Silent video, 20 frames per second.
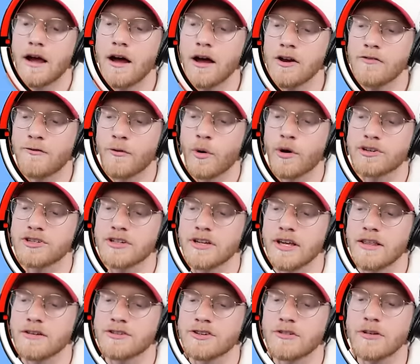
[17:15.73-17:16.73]

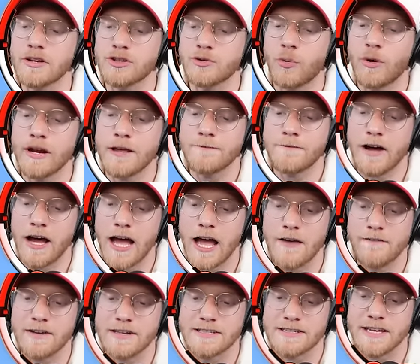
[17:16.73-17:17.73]
Unfortunately, there's only
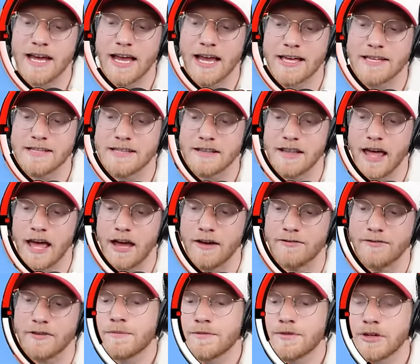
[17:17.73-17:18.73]
25 seconds
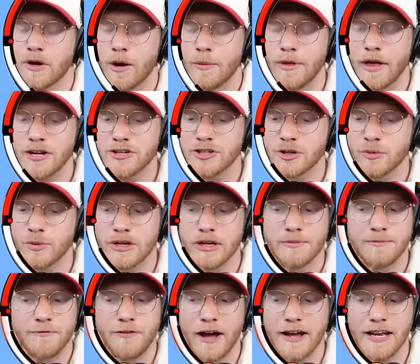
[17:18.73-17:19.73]
left, so I'm not sure we're
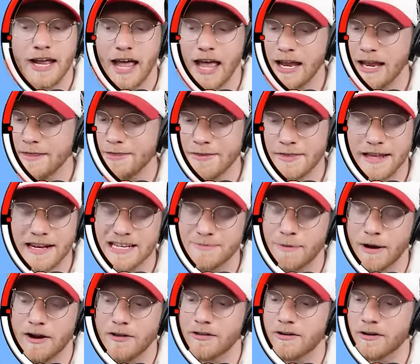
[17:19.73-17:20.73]
gonna find anything that is
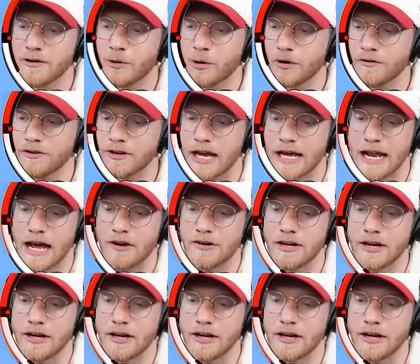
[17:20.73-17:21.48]
better than a Corviknight out